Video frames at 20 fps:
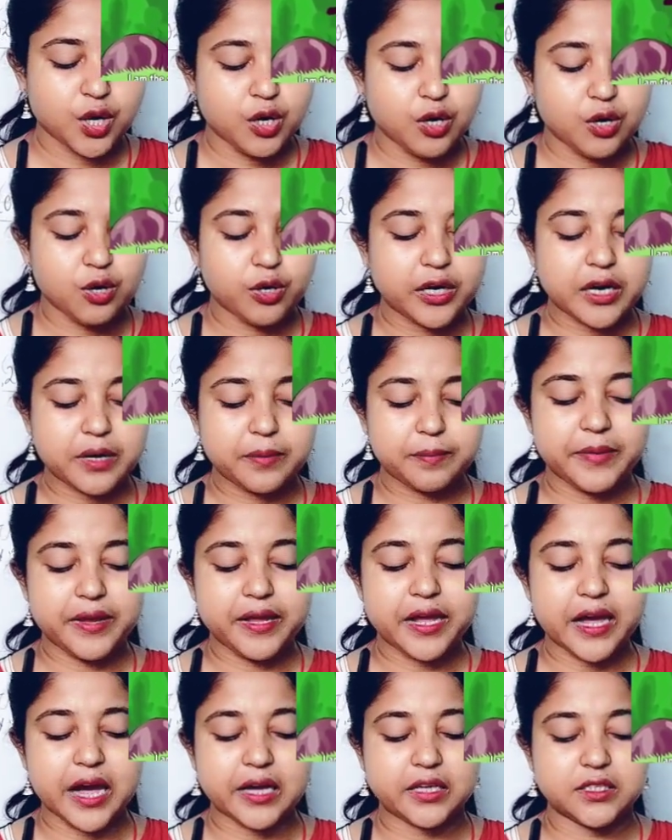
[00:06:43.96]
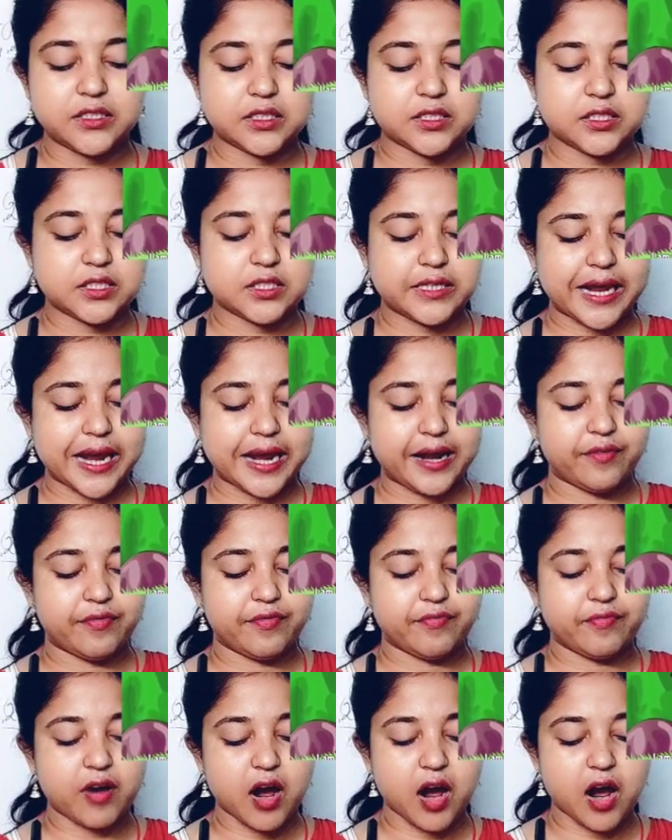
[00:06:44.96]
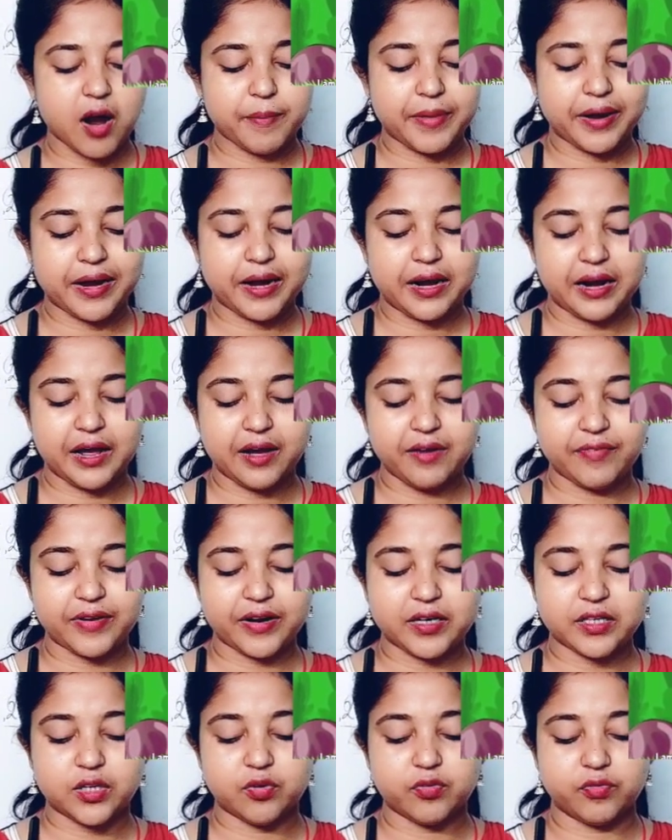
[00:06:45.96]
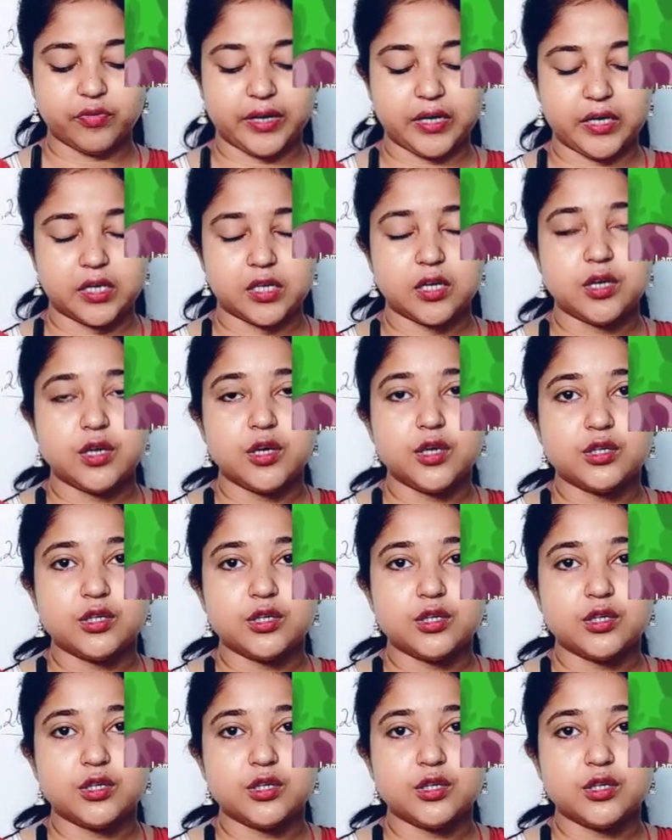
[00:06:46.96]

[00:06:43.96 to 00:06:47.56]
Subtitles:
Look at me, I just stand firm and laugh at the wind.